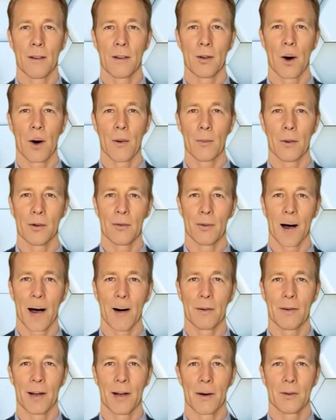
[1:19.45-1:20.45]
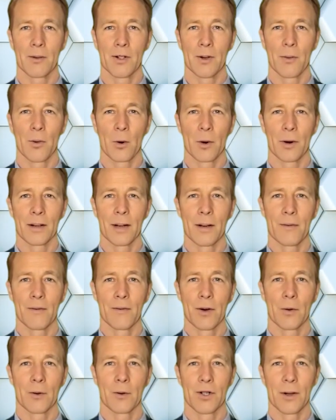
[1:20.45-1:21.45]
Common ground helps avoid
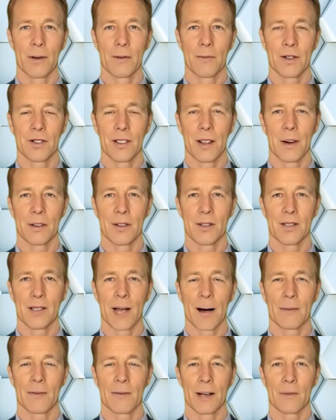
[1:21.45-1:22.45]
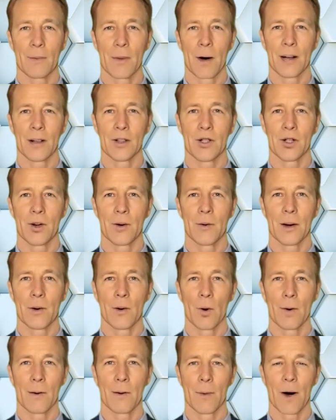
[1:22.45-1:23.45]
confusion and misunderstanding by ensuring
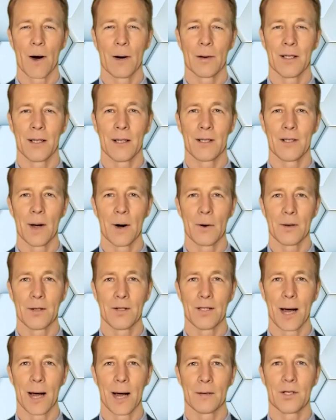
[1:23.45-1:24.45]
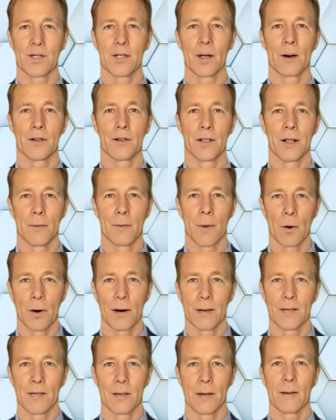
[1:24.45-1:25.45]
all parties know the same starting
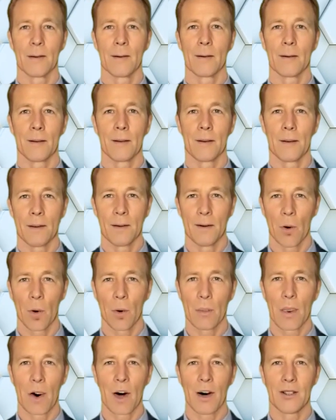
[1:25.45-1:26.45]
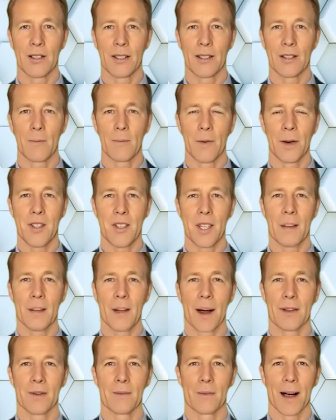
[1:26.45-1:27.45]
point. All participants can
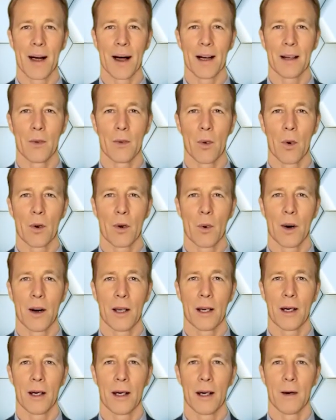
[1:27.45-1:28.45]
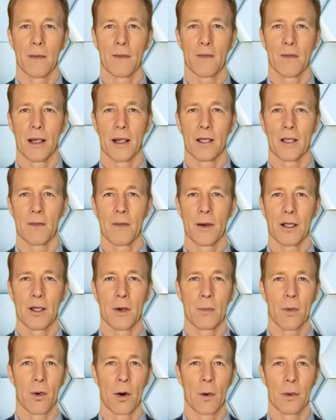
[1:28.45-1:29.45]
thus react more quickly and effectively
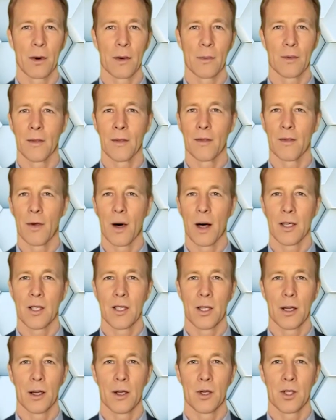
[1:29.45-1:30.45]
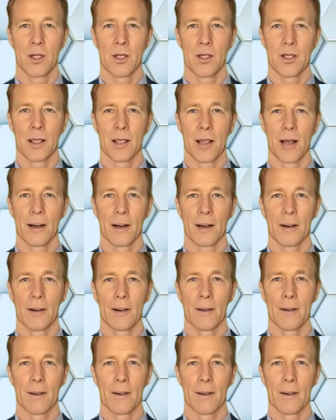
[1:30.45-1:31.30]
to problems and find solutions together.